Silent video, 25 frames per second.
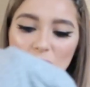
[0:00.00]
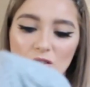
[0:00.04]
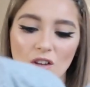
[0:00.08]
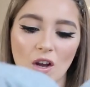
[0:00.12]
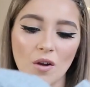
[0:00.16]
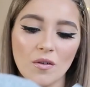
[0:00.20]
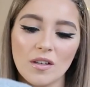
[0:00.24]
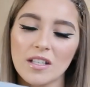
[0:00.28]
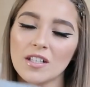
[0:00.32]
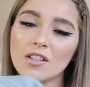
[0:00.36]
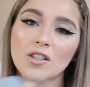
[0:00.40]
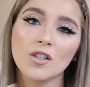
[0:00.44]
was
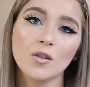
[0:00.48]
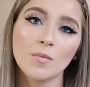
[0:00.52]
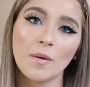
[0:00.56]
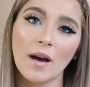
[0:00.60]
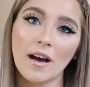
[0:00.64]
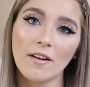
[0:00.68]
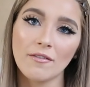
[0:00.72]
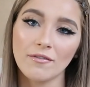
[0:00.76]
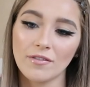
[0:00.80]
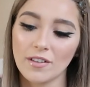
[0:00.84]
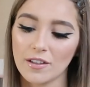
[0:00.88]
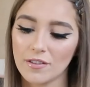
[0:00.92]
only
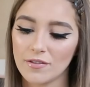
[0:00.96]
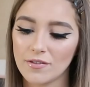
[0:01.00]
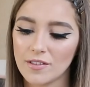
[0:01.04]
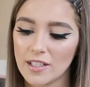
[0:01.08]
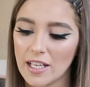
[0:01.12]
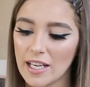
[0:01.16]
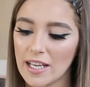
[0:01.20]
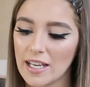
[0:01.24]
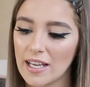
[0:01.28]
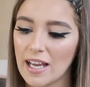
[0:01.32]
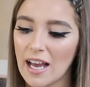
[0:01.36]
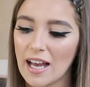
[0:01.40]

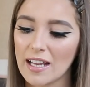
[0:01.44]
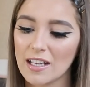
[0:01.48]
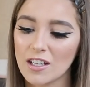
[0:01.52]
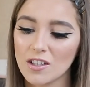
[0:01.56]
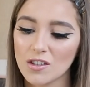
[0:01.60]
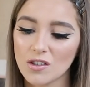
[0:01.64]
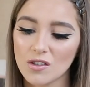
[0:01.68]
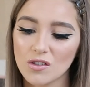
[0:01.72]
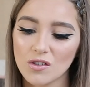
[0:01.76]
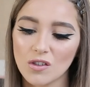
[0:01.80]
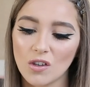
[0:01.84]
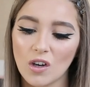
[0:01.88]
£2.50 and I
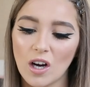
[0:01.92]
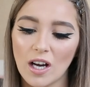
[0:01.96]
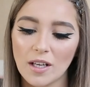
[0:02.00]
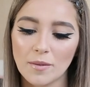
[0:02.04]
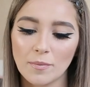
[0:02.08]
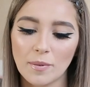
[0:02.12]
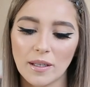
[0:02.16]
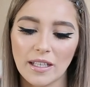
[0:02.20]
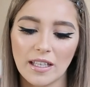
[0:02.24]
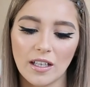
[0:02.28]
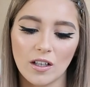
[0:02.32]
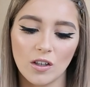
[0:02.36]
just thought I'd
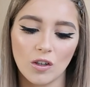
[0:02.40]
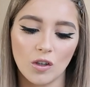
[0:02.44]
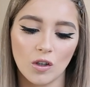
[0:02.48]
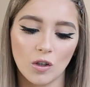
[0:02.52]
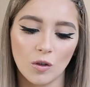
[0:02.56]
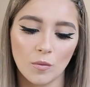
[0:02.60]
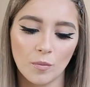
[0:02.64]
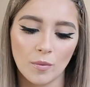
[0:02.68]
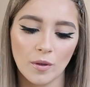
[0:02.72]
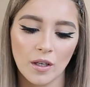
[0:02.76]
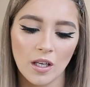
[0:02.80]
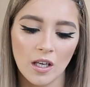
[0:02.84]
pick it
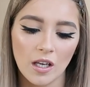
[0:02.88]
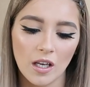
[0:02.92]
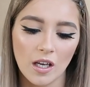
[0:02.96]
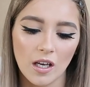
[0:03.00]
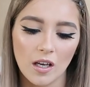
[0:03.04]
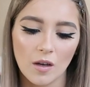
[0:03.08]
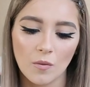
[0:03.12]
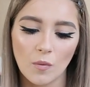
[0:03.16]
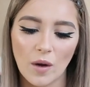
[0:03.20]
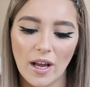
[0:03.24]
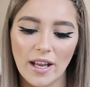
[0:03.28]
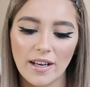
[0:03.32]
up
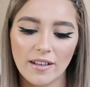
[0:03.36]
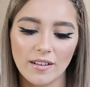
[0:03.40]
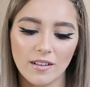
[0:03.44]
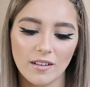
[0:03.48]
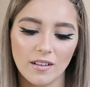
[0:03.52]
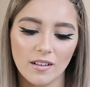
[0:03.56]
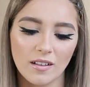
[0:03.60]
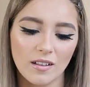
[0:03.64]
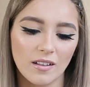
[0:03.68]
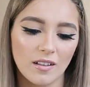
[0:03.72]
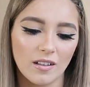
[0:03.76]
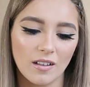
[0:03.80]

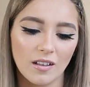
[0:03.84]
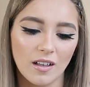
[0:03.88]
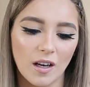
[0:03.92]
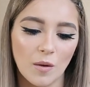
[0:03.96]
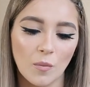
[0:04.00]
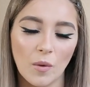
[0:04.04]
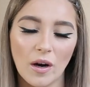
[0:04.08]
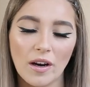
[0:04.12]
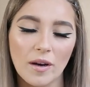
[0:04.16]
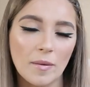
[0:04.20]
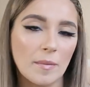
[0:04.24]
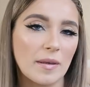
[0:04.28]
when I'm
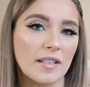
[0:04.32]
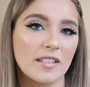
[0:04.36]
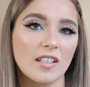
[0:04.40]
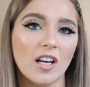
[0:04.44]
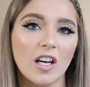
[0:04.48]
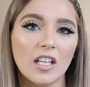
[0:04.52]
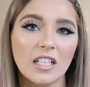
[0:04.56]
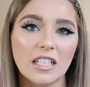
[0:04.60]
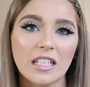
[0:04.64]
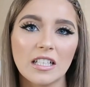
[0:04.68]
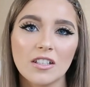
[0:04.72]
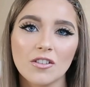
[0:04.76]
wearing my
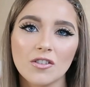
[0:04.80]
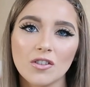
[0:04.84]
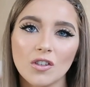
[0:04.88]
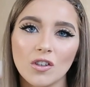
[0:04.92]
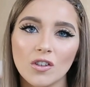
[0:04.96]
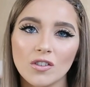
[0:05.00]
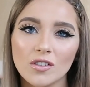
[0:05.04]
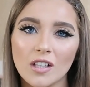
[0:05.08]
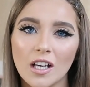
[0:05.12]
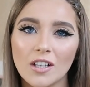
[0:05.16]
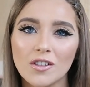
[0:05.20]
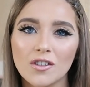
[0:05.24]
cycling
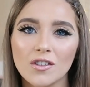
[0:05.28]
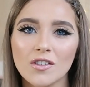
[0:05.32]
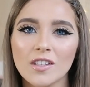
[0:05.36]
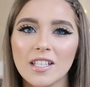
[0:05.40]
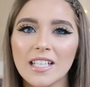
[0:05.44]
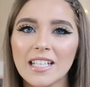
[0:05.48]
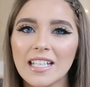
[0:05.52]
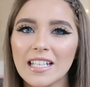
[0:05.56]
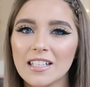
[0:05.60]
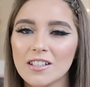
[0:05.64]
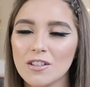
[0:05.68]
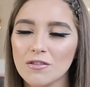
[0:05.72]
shorts. I just
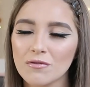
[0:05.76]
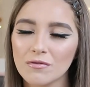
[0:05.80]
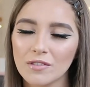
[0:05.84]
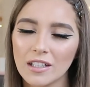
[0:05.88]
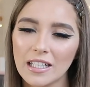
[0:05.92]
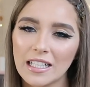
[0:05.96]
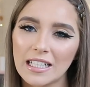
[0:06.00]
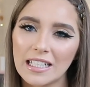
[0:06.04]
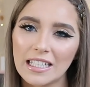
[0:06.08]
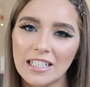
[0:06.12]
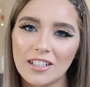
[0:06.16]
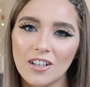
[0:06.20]
think it's a
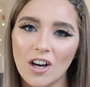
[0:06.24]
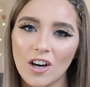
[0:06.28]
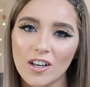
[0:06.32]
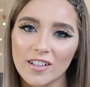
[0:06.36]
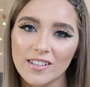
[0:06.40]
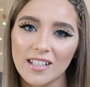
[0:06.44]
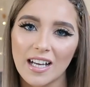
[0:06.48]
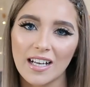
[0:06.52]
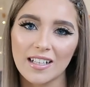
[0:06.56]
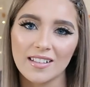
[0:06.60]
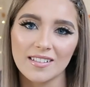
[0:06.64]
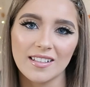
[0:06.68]
really
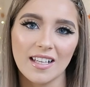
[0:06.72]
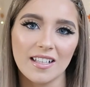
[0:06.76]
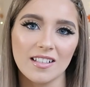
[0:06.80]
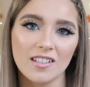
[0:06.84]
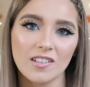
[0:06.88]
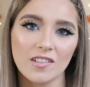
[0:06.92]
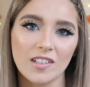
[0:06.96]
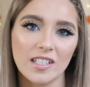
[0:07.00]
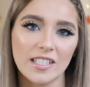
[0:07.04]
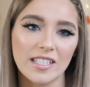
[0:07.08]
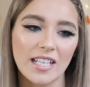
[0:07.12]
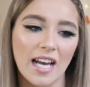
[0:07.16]
nice
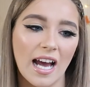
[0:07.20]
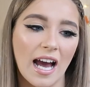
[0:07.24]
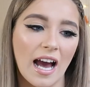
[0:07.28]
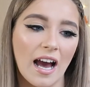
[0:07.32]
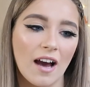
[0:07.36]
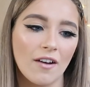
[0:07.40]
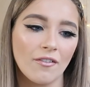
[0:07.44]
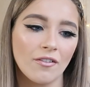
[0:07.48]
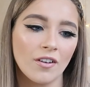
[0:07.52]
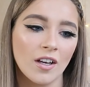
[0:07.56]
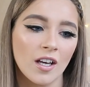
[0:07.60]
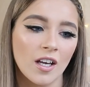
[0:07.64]
accessory to
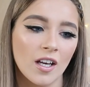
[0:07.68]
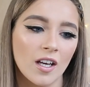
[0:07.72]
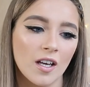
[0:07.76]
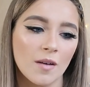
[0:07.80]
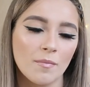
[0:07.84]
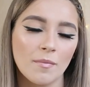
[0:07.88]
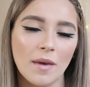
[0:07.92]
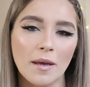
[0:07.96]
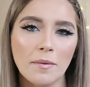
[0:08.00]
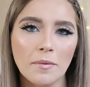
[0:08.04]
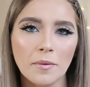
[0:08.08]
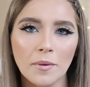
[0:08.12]
have.
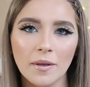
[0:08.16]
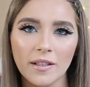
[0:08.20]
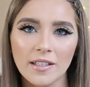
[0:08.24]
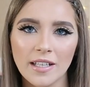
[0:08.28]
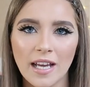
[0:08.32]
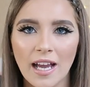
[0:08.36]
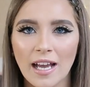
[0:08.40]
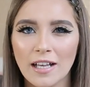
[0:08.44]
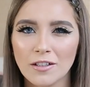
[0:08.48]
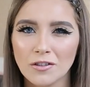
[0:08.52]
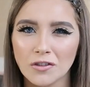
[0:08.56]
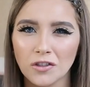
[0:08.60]
Maybe when
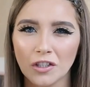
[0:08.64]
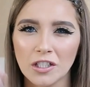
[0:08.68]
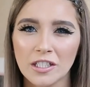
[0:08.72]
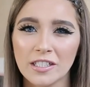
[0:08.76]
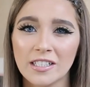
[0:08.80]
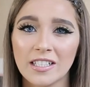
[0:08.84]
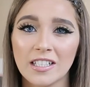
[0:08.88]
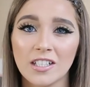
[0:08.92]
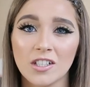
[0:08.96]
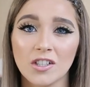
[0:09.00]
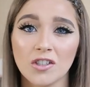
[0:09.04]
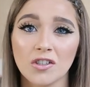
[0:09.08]
your hair's
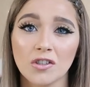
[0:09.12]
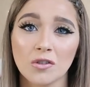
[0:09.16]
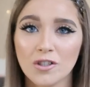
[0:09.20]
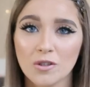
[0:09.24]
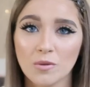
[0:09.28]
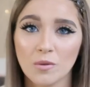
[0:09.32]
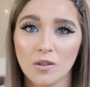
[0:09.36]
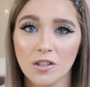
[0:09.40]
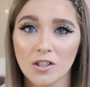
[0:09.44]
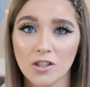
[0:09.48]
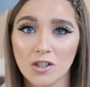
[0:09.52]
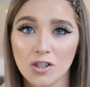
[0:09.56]
greasy and you just
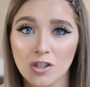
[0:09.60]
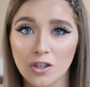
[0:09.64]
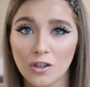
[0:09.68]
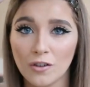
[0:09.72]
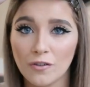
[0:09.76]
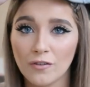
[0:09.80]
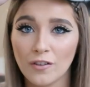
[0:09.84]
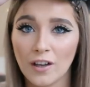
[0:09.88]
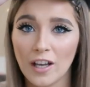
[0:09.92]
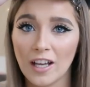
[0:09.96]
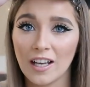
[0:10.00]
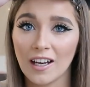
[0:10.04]
want to
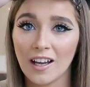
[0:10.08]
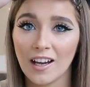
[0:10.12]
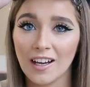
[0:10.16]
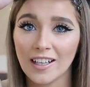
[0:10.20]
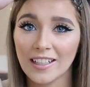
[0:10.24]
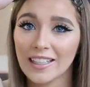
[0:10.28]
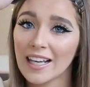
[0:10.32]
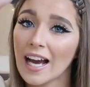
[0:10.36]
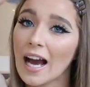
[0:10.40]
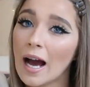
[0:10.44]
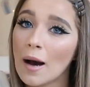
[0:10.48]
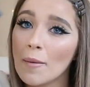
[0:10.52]
shove a
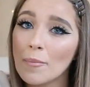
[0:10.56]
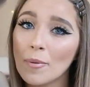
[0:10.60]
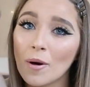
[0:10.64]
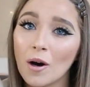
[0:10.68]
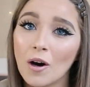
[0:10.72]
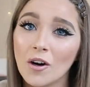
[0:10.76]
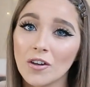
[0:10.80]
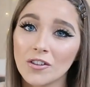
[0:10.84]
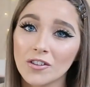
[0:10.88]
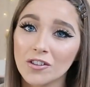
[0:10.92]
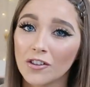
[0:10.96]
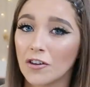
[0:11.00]
like cap
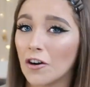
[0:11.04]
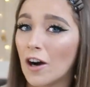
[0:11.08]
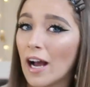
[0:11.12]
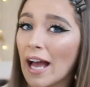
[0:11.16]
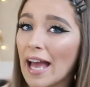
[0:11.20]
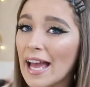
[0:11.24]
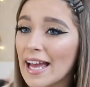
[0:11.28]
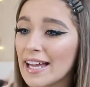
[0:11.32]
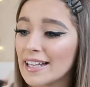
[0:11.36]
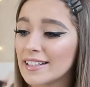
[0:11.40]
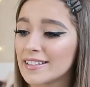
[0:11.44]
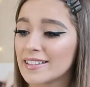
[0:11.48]
on your
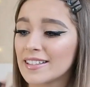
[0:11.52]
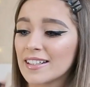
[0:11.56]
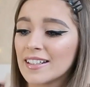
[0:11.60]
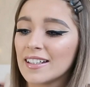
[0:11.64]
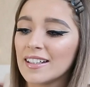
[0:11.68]
head.